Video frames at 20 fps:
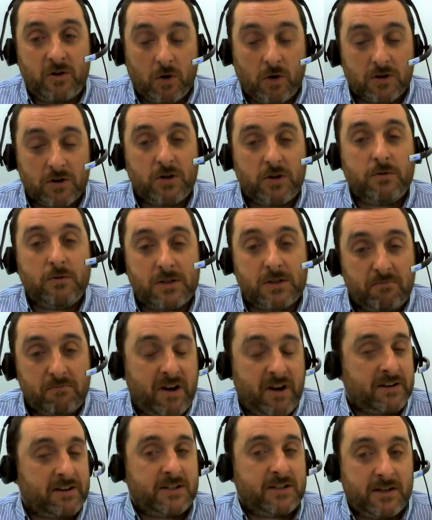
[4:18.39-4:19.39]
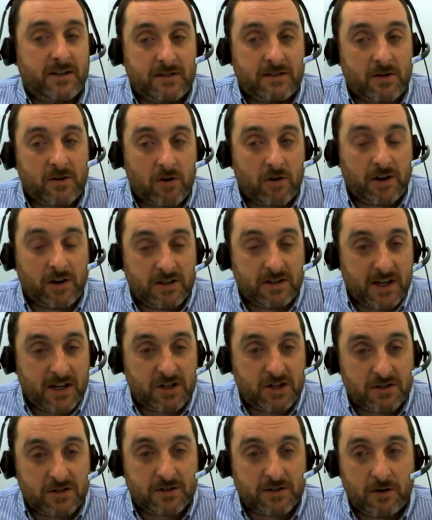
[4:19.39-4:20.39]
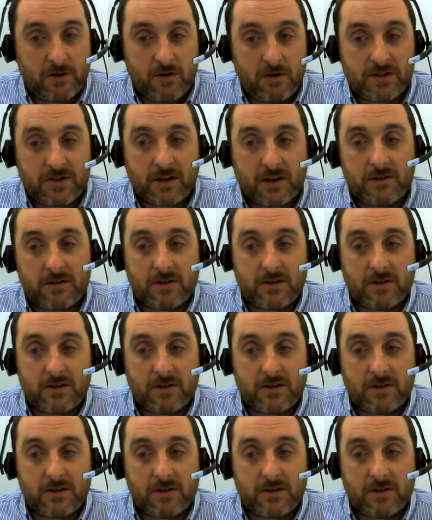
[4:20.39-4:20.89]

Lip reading: what tools and practices organisations are using